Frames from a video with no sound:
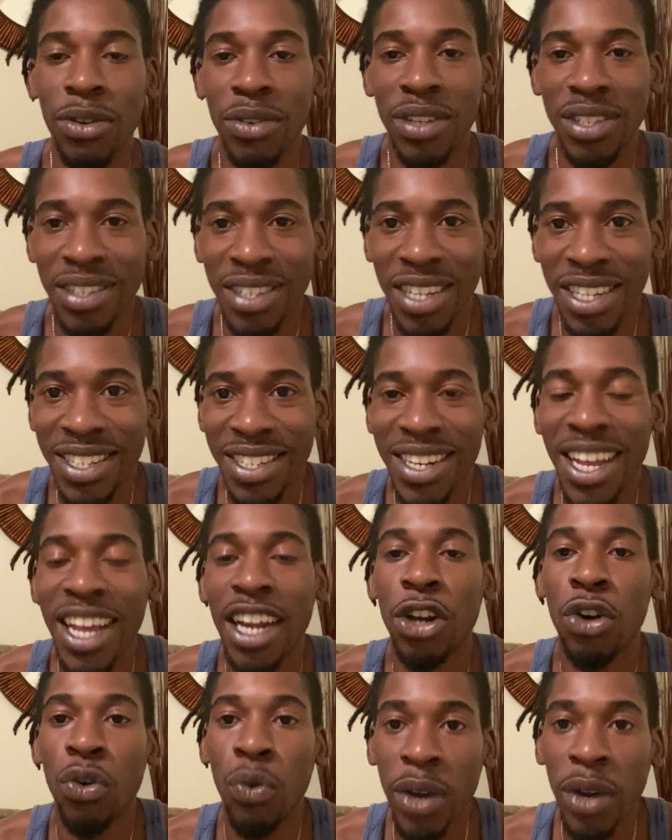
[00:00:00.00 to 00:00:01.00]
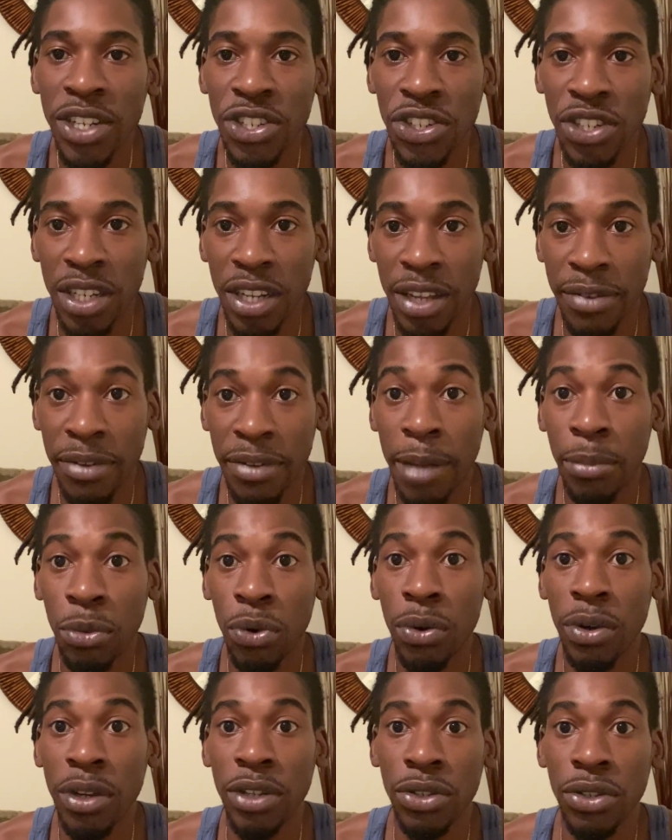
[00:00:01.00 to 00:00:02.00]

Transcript: it's not a question if I'm going